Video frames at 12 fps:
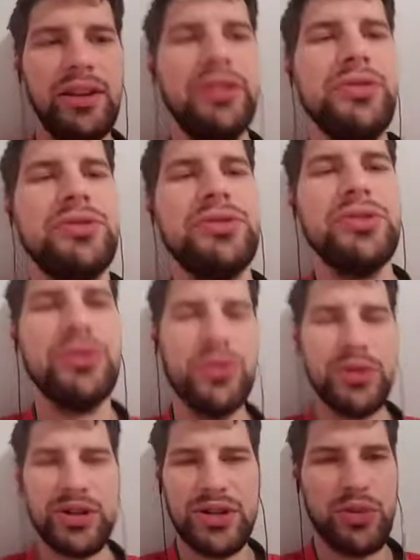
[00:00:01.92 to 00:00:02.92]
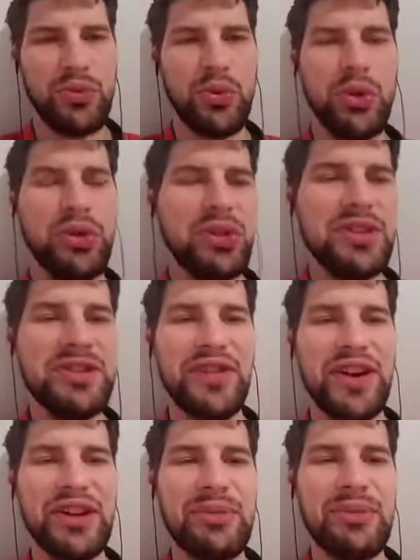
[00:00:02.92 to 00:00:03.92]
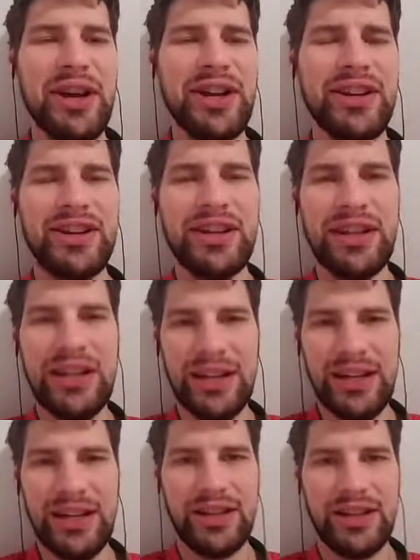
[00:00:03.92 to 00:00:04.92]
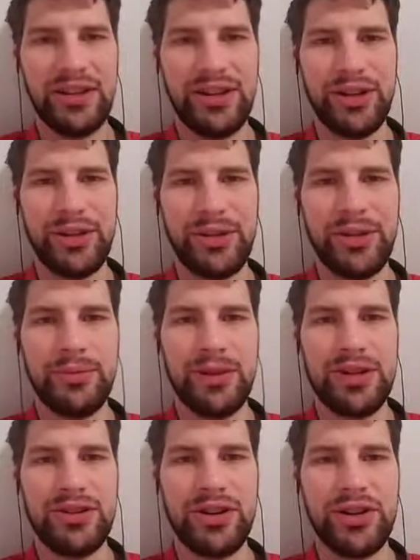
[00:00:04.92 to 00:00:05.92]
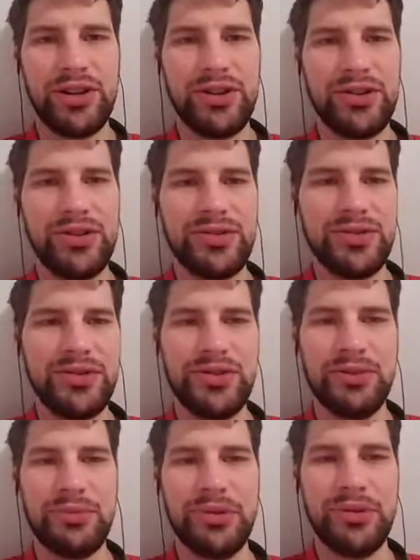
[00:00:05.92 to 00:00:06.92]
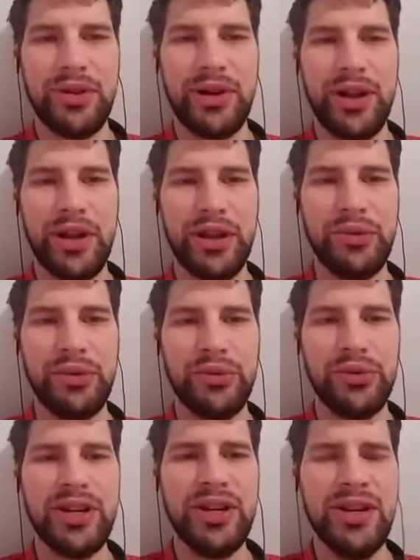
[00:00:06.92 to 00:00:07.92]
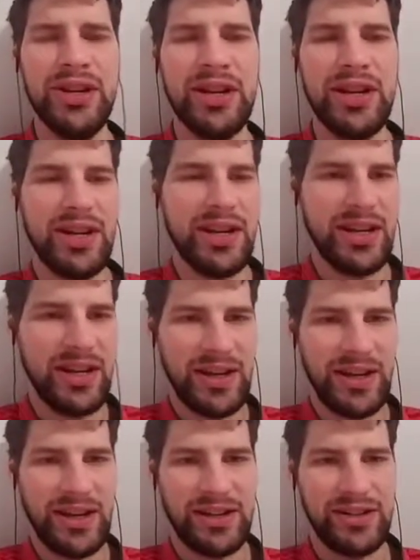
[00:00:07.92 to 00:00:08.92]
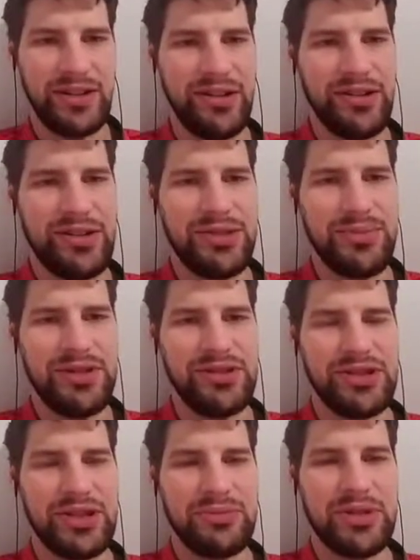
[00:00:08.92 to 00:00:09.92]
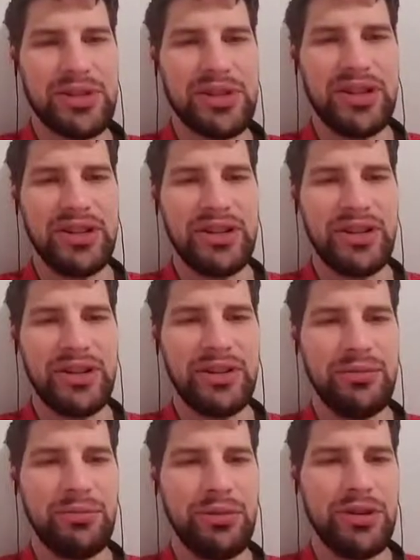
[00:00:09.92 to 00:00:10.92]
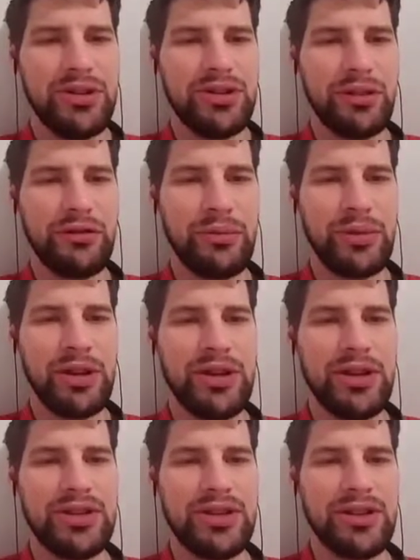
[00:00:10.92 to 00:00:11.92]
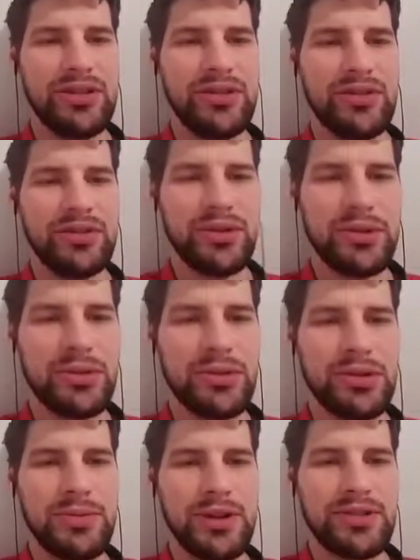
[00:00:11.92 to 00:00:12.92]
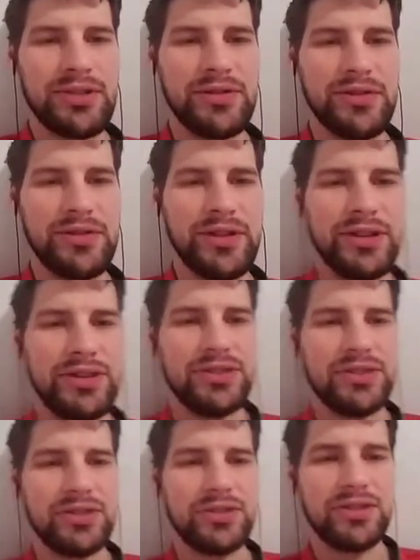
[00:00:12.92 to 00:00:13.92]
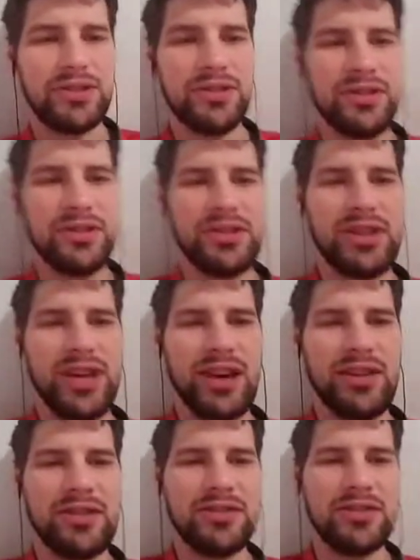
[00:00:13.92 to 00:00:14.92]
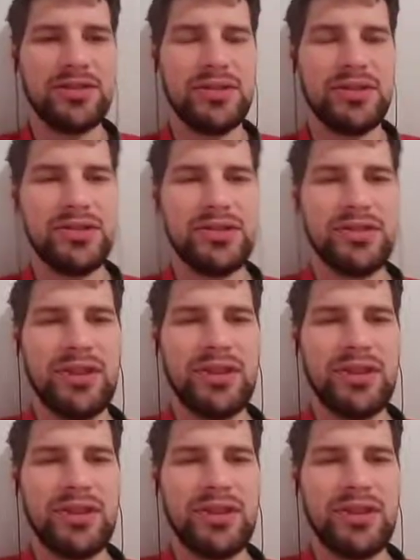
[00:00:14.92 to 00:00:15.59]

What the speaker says: Hello, so War League is finally back. My target here is their number 3. Now this base is going to be pretty tough for me. He's got almost max level defenses, like you said, these cannons and these